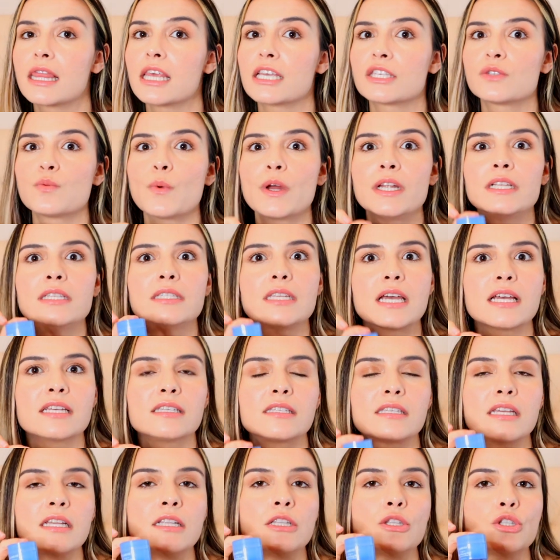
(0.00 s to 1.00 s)
this one
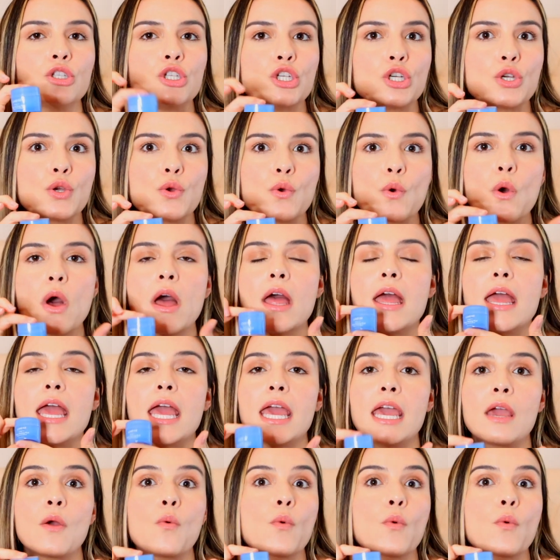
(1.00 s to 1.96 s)
doesn't do it